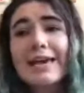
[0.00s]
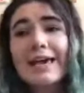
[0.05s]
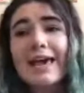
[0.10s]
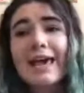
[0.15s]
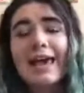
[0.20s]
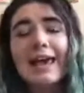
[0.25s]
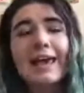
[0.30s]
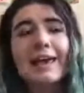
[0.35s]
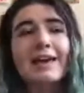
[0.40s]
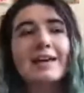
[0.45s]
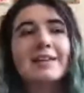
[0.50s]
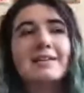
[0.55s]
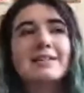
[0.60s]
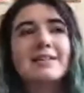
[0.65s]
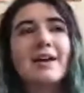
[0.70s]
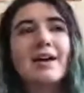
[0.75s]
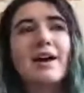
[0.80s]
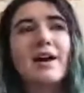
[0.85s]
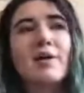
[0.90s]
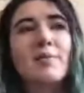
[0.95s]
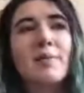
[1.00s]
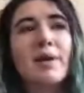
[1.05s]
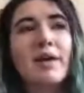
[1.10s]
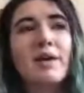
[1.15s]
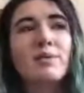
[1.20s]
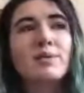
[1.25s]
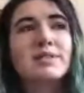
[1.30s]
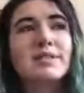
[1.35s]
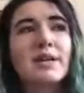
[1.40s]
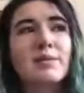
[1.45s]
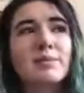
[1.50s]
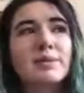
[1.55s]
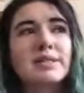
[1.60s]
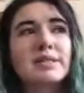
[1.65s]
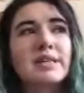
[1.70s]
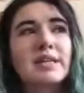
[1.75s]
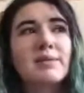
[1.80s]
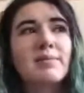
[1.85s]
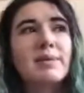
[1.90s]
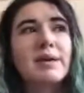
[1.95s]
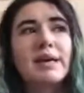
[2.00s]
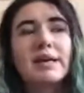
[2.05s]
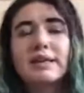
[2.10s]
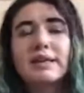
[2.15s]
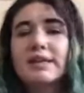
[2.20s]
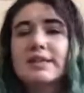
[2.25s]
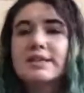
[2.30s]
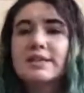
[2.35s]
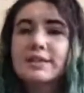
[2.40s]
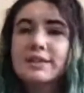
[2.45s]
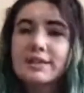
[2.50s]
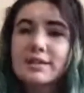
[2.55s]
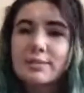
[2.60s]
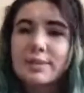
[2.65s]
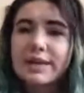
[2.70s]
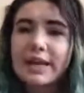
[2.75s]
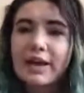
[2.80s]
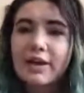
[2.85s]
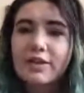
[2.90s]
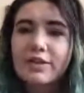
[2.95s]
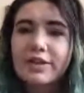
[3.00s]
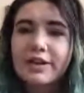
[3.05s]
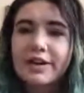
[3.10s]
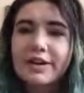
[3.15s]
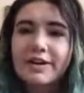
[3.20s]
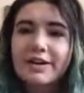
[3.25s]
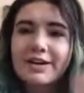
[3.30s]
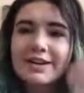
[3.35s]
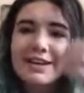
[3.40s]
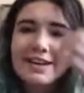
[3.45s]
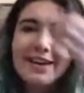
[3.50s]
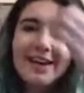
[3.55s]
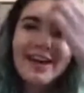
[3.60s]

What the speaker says: And it was able to keep me at least a little bit healthier.